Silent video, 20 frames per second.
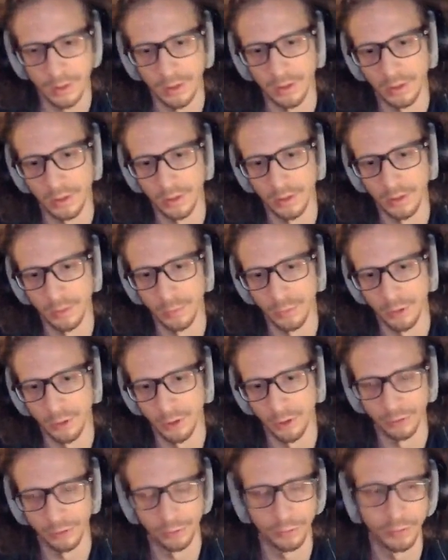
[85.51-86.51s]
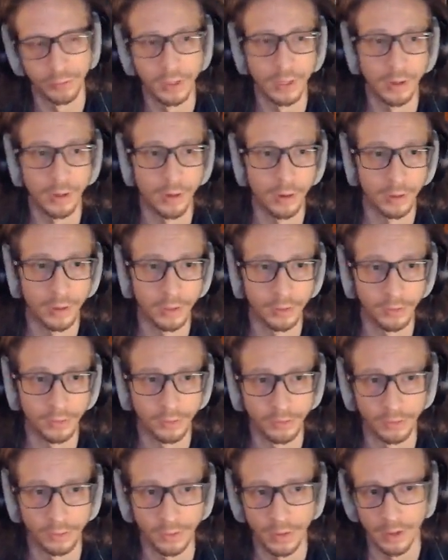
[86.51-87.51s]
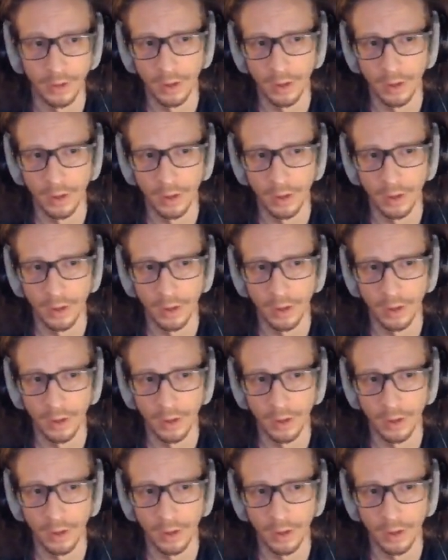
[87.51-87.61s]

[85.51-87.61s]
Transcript: and then press create audience.